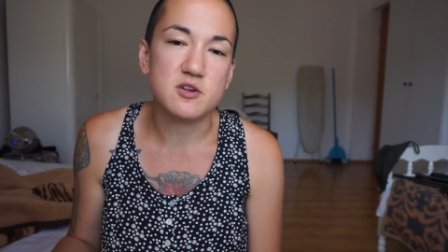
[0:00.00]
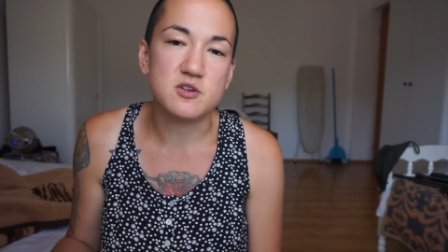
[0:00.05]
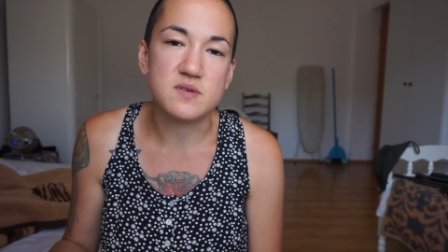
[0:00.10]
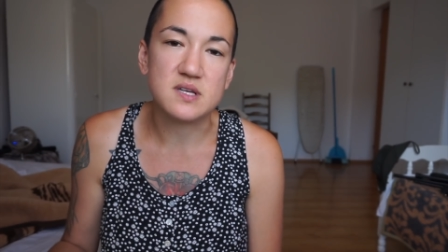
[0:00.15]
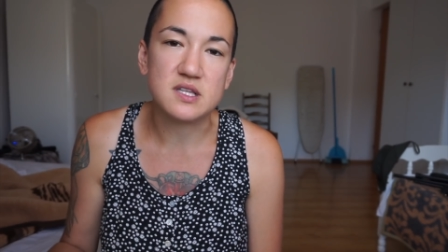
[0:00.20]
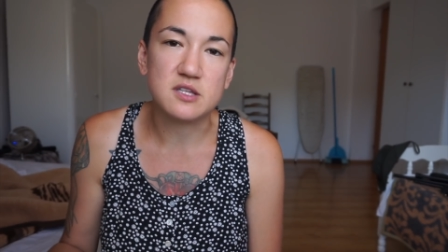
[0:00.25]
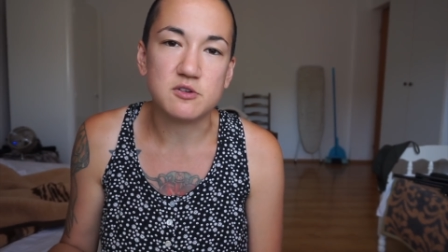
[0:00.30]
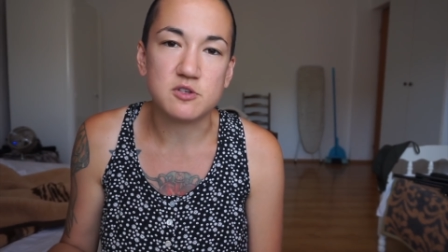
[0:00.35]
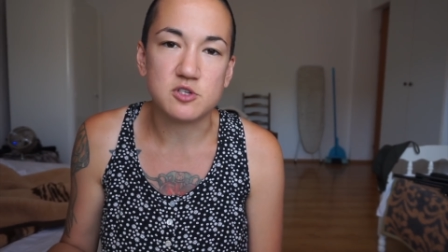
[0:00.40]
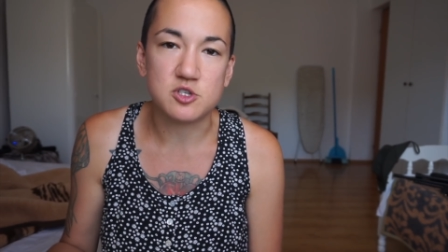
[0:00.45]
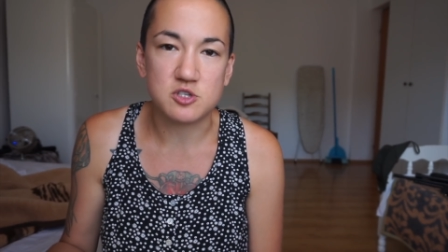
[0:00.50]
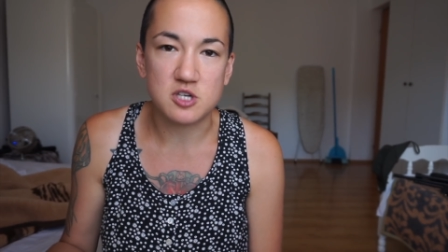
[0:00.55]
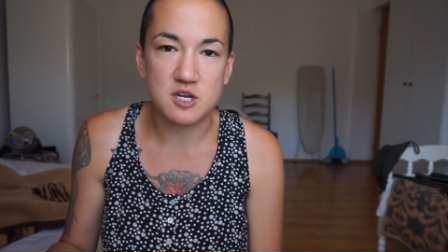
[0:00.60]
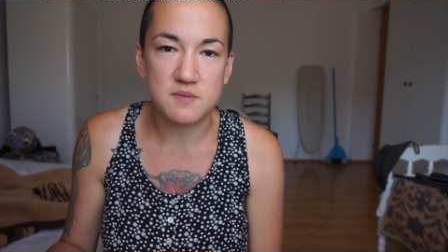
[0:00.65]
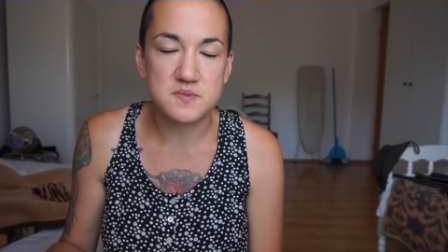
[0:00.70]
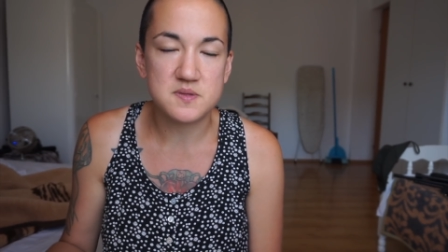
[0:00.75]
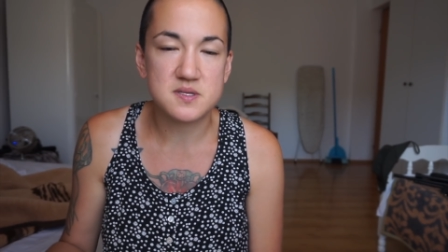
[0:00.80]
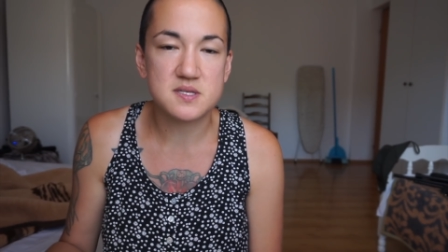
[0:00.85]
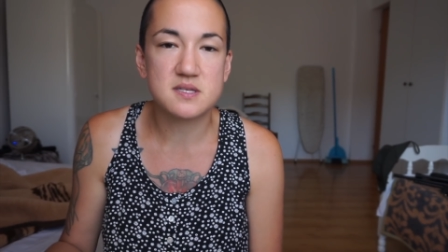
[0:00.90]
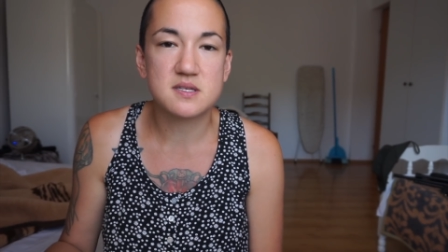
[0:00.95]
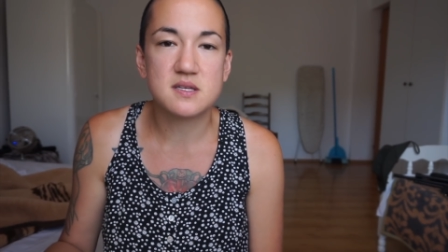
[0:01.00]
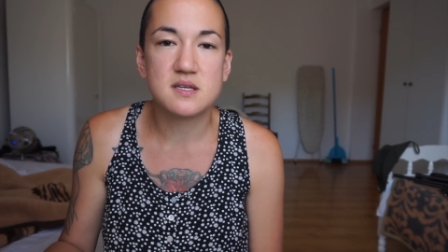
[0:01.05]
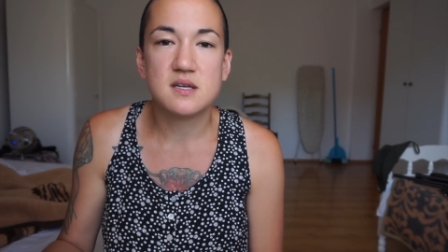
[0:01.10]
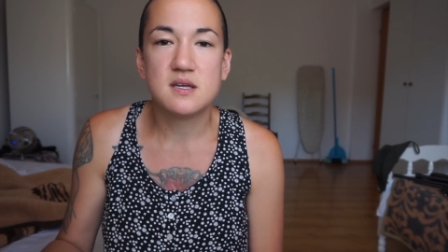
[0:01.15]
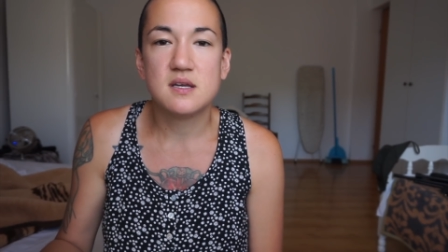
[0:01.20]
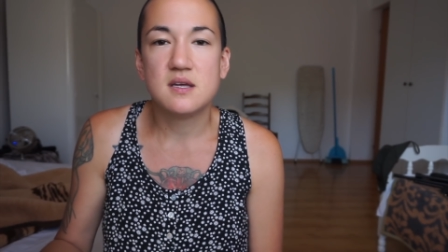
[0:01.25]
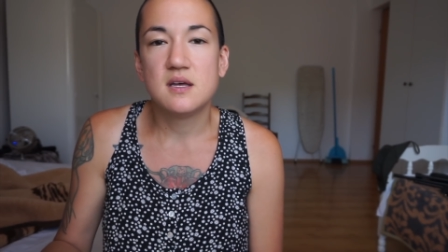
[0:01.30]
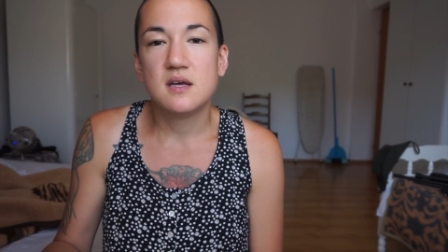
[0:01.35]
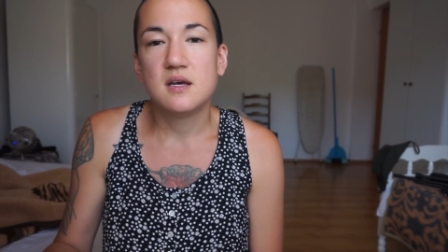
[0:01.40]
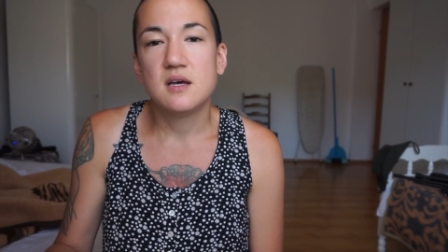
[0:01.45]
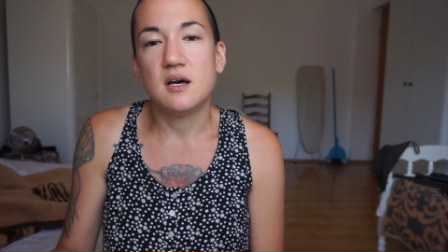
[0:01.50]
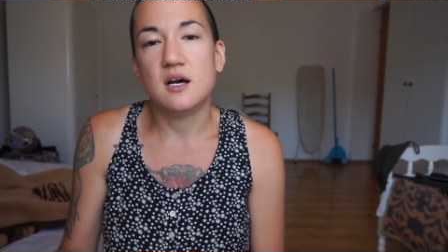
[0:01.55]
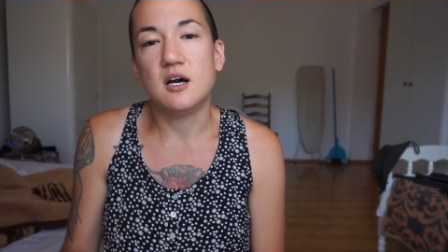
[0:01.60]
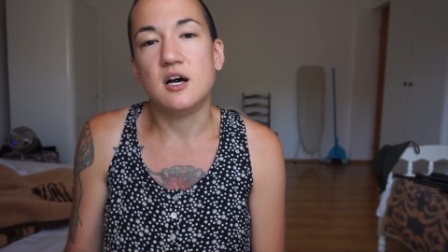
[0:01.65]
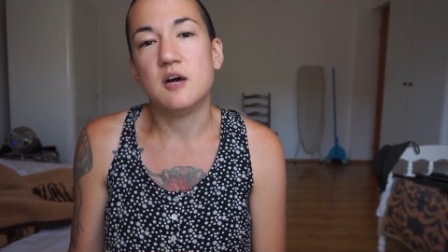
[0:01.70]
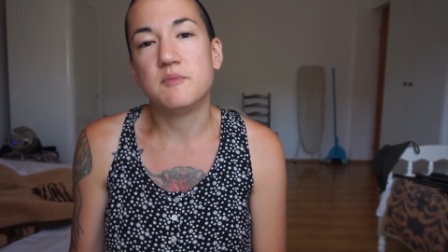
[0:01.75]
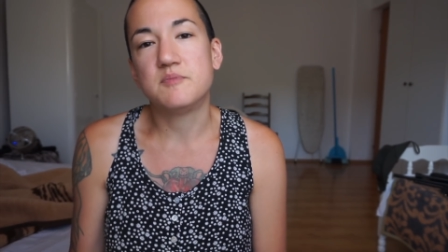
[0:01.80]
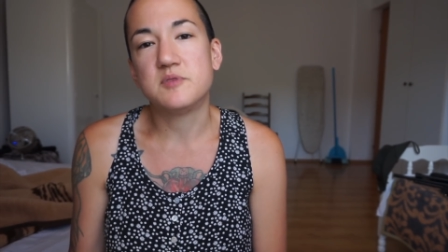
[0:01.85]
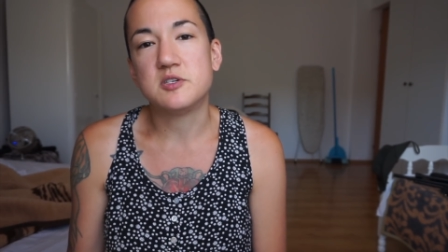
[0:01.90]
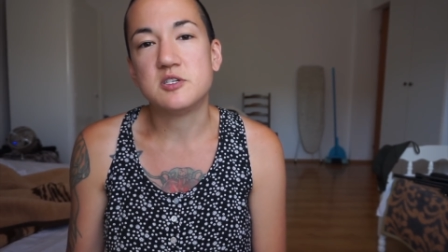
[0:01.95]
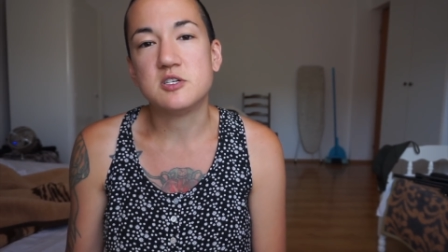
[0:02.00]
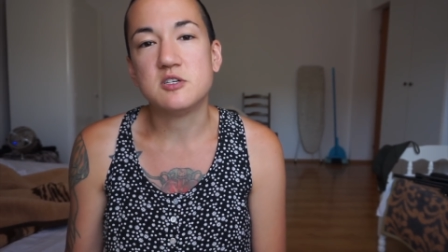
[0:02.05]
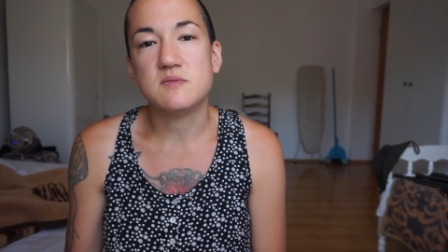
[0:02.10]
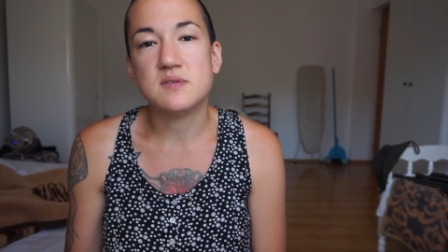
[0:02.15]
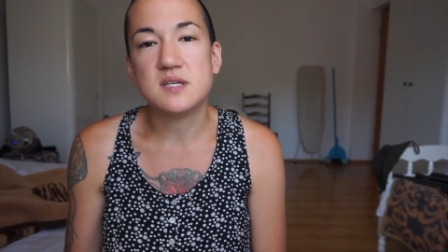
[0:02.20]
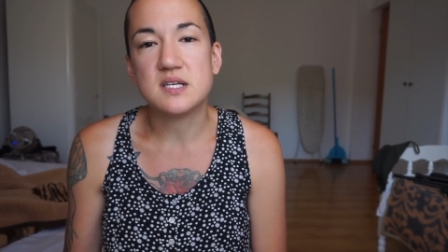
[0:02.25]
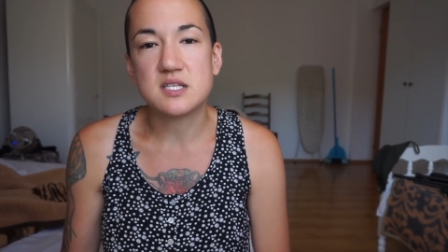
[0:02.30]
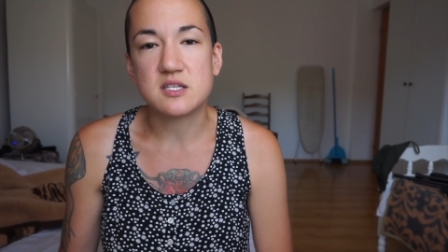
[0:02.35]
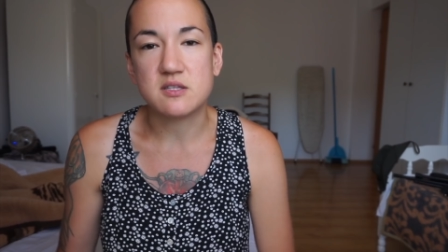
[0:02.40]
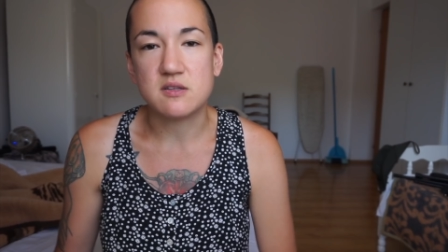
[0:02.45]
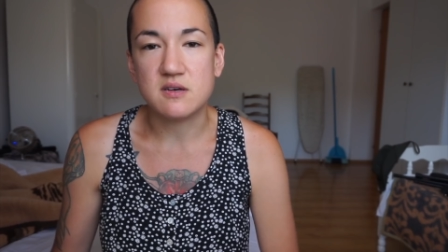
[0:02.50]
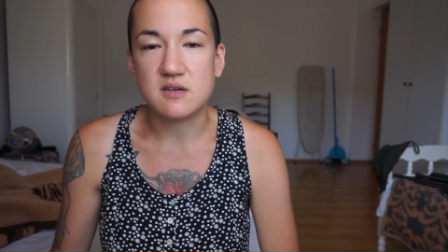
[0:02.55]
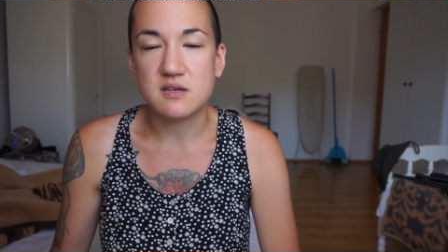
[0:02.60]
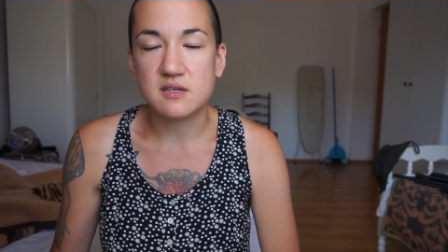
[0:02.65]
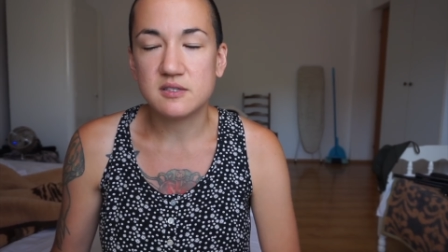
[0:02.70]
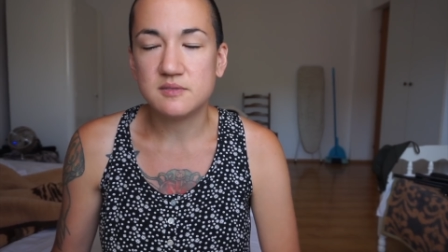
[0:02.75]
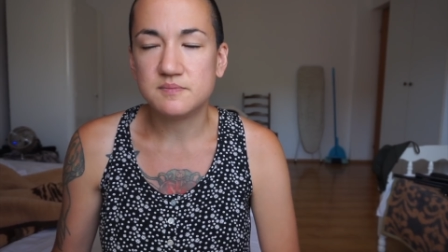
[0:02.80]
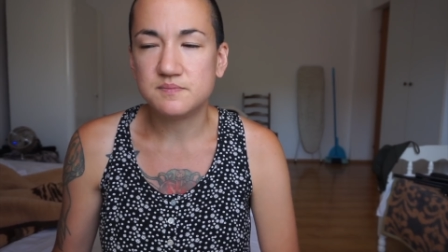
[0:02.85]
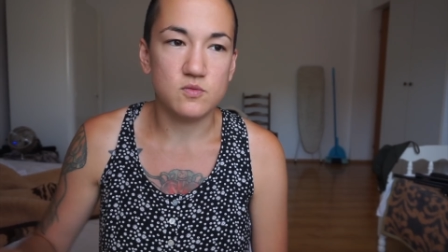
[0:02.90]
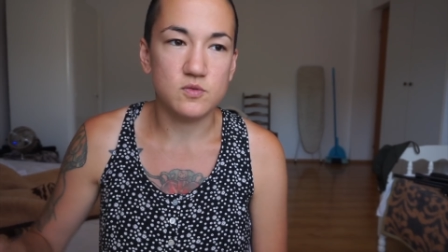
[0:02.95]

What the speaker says: doing little trips up to 2 weeks long.